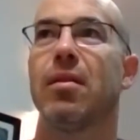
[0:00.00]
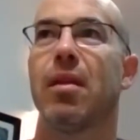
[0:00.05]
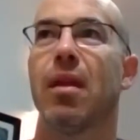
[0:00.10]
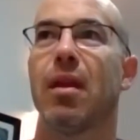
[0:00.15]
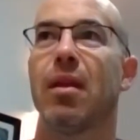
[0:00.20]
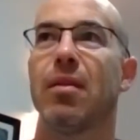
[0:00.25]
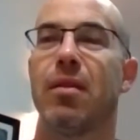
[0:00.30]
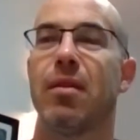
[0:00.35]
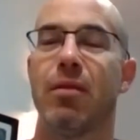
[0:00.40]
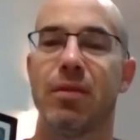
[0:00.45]

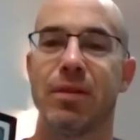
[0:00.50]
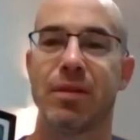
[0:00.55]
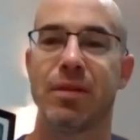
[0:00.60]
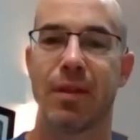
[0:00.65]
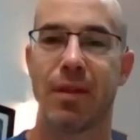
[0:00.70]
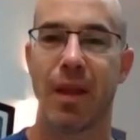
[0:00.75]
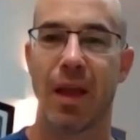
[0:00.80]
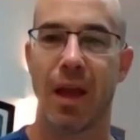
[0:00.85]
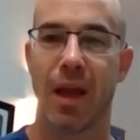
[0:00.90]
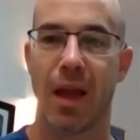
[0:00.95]
there's
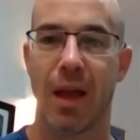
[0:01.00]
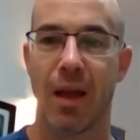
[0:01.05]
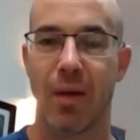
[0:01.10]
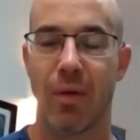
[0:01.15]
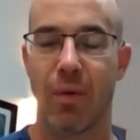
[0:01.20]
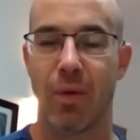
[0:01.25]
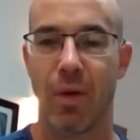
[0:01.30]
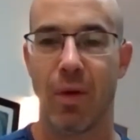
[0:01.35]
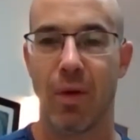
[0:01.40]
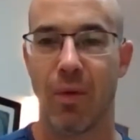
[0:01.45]
a
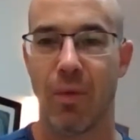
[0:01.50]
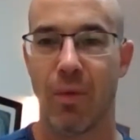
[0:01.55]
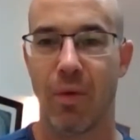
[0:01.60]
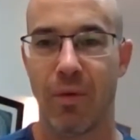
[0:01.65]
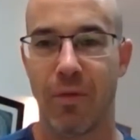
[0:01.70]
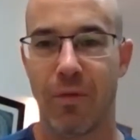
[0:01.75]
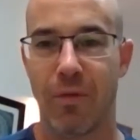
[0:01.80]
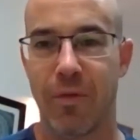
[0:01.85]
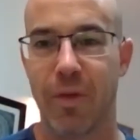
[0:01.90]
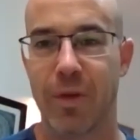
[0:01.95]

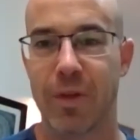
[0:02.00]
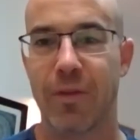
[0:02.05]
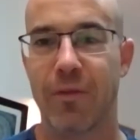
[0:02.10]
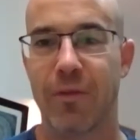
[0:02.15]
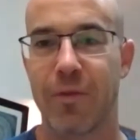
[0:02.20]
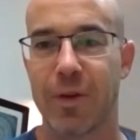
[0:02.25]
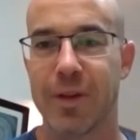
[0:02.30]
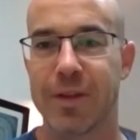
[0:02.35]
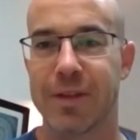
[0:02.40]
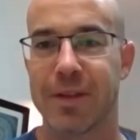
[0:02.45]
for the
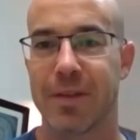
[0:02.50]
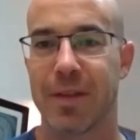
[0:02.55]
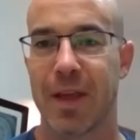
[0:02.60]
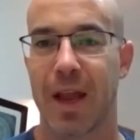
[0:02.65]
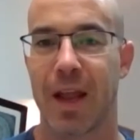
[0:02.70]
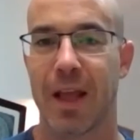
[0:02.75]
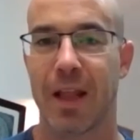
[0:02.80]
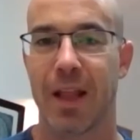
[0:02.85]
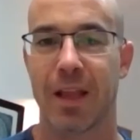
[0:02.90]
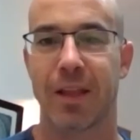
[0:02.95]
first of
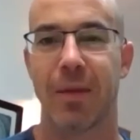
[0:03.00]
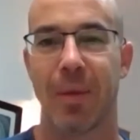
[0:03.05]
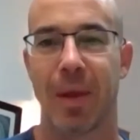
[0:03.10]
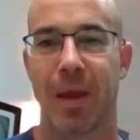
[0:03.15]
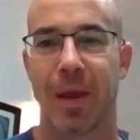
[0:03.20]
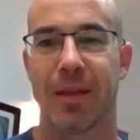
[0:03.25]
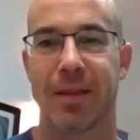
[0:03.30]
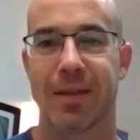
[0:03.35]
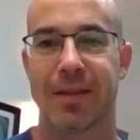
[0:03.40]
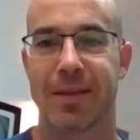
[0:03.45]
that I like to
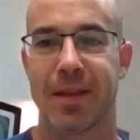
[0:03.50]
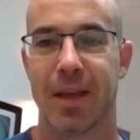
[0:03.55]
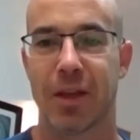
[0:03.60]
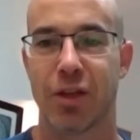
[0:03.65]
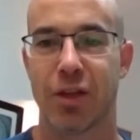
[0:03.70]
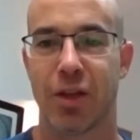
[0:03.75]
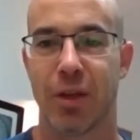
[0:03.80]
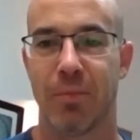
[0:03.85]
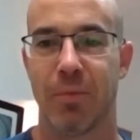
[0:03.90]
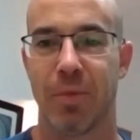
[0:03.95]
make a
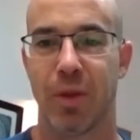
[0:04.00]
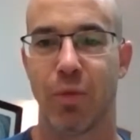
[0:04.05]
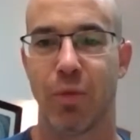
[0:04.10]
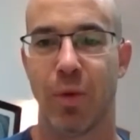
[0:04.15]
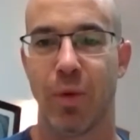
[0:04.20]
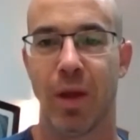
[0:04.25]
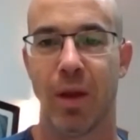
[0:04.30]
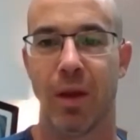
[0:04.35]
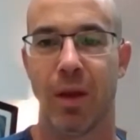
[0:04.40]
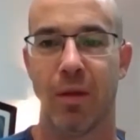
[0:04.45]
distinction
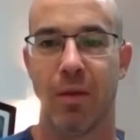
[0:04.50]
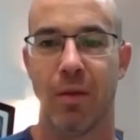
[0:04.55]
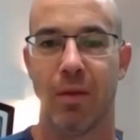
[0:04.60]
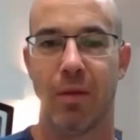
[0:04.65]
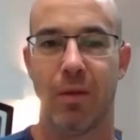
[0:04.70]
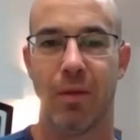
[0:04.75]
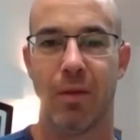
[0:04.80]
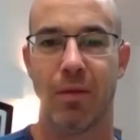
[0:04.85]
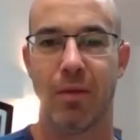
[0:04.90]
between